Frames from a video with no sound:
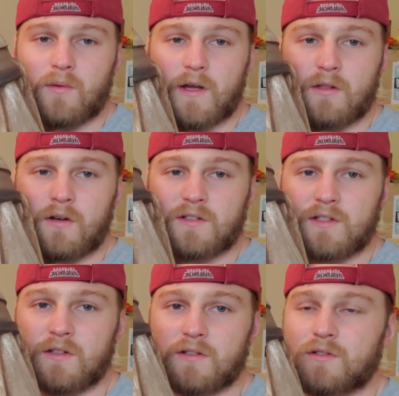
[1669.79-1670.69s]
it looks. It
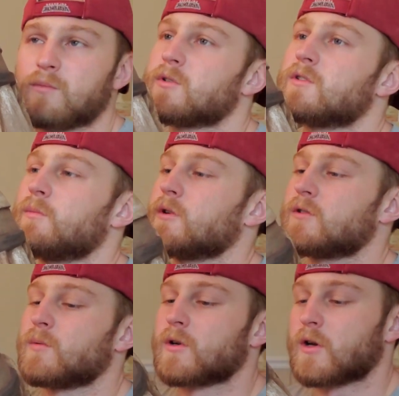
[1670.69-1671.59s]
looks super, super,
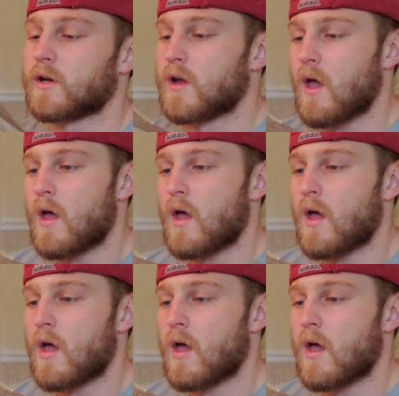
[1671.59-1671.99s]
super good.